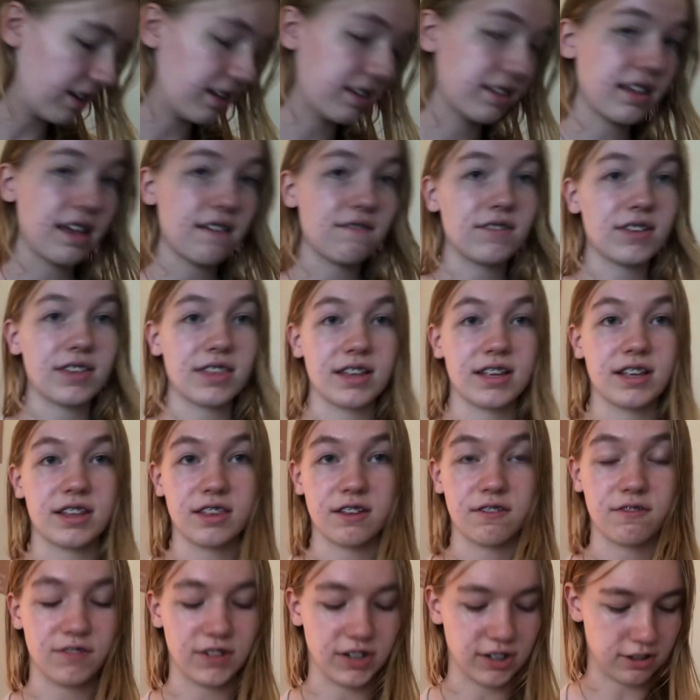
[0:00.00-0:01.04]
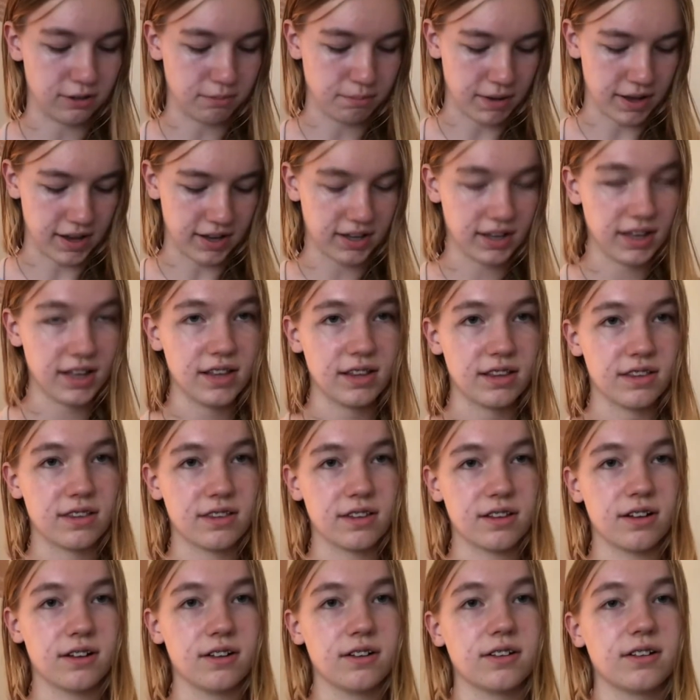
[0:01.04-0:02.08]
is everything in the first pocket,
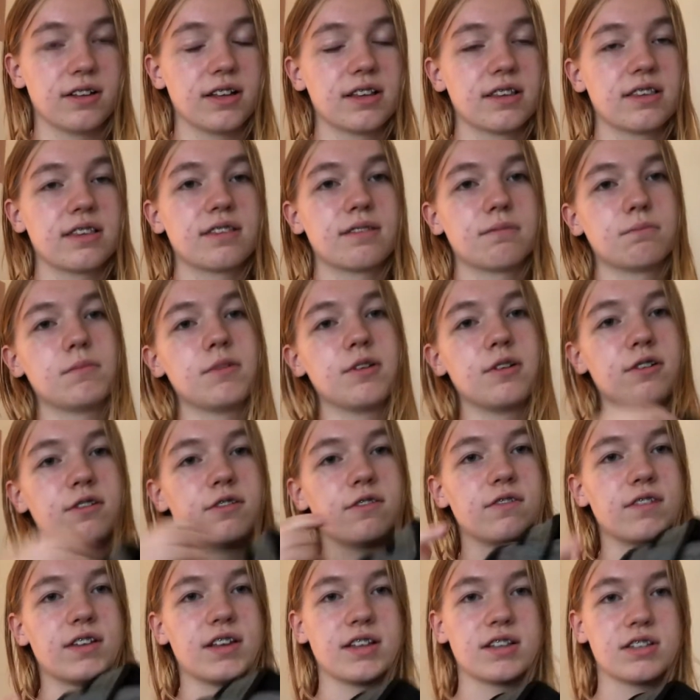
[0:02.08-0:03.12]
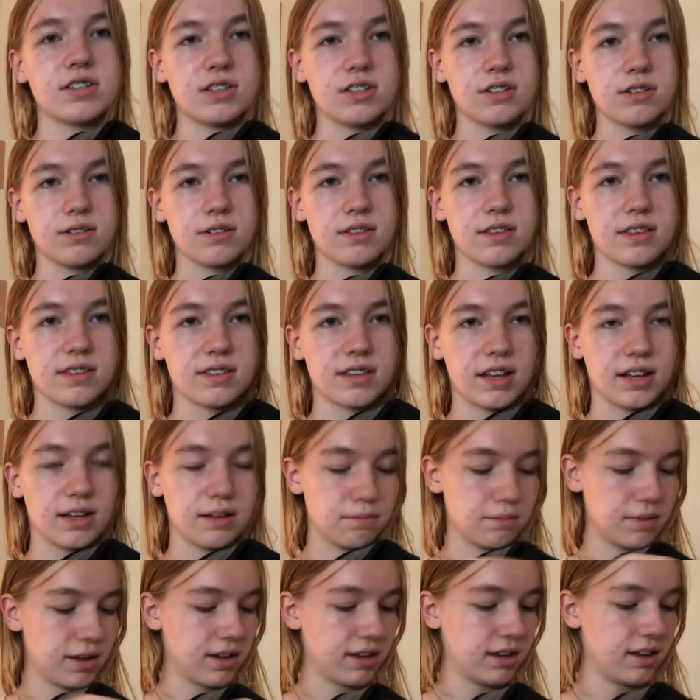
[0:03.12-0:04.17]
so let's move into the
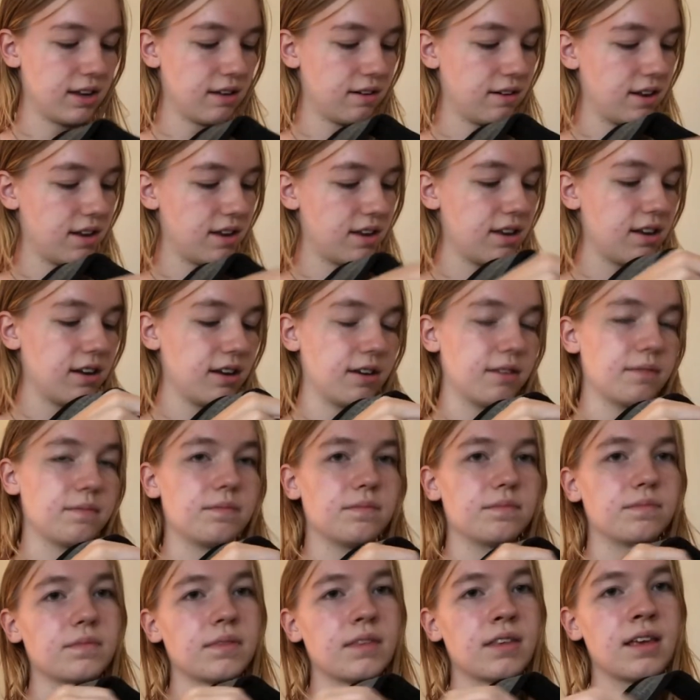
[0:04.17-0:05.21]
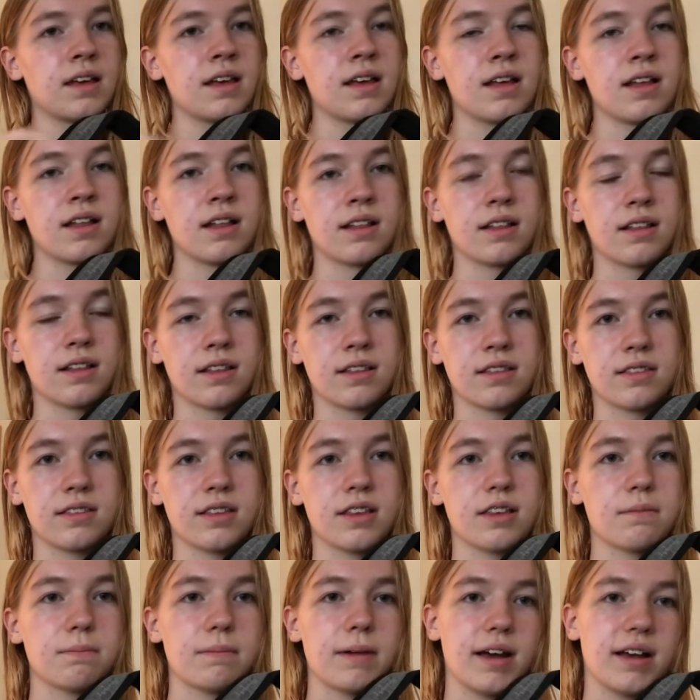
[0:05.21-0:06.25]
second pocket right here.
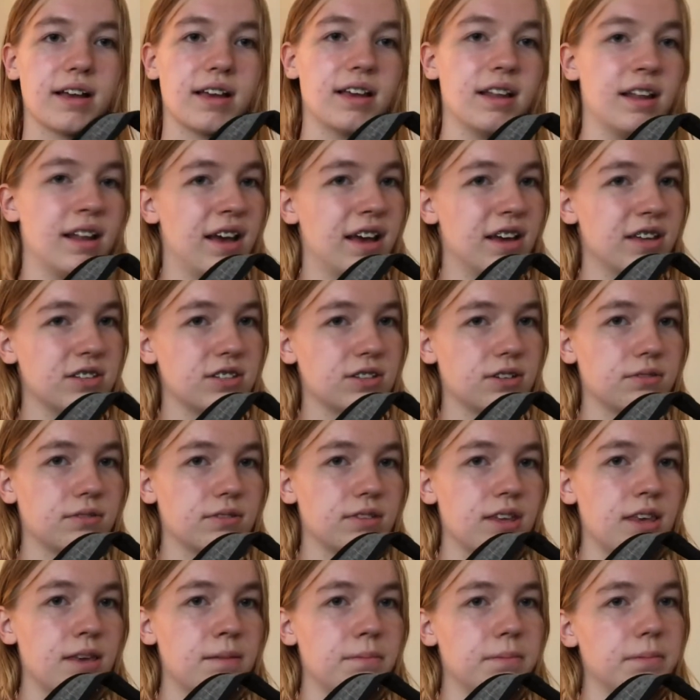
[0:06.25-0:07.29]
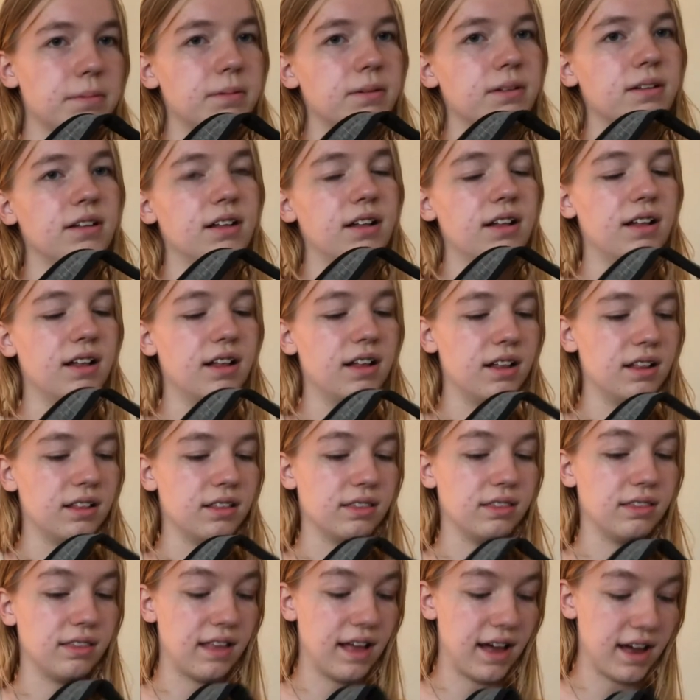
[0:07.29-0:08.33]
This pocket I don't keep a
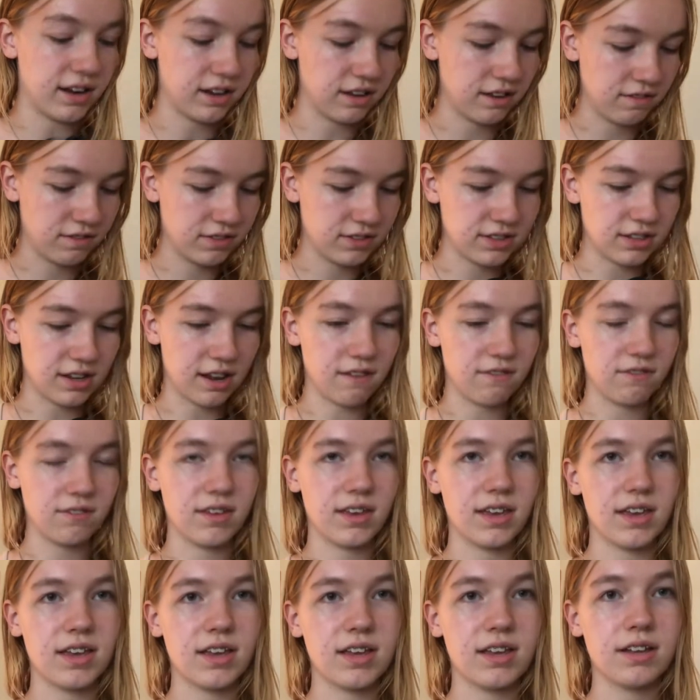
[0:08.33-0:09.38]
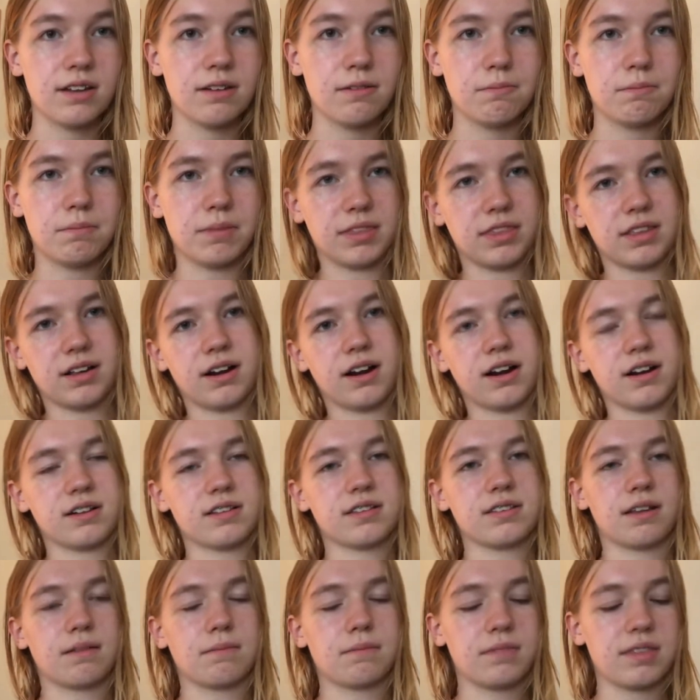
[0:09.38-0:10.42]
lot of stuff in, but there are
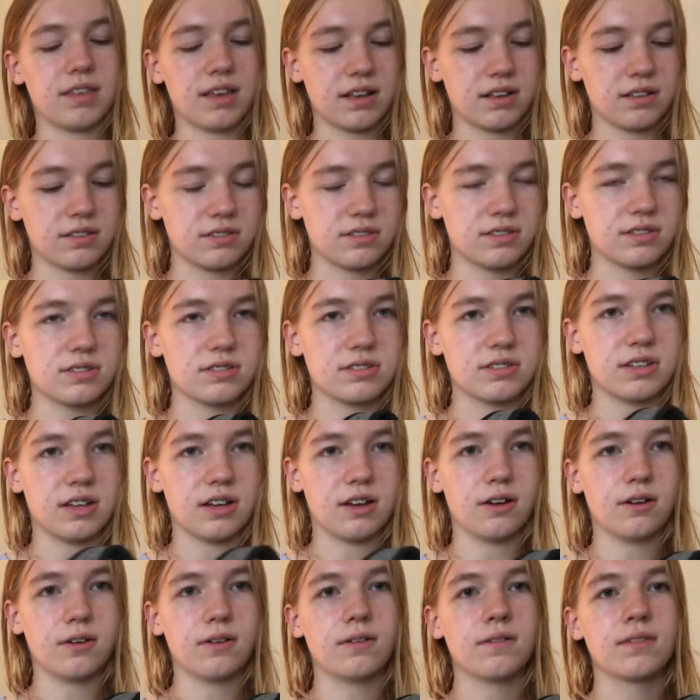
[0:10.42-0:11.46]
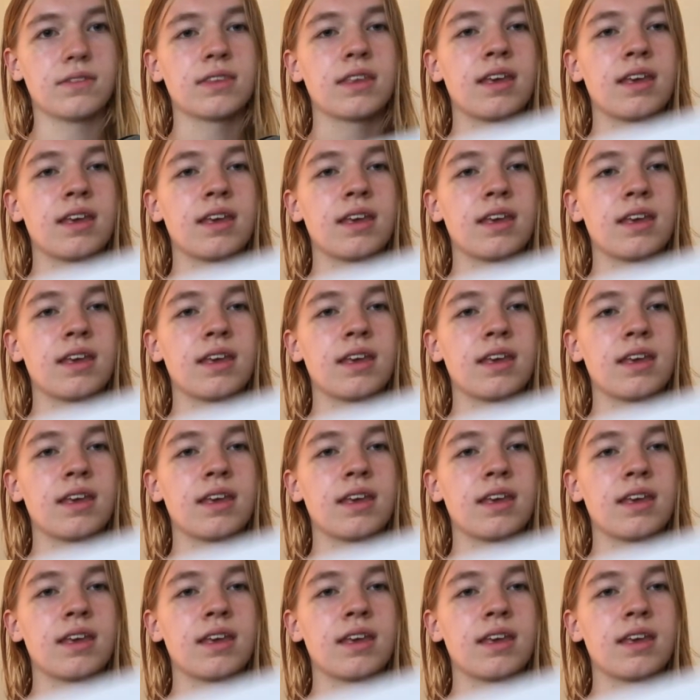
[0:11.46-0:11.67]
some things. So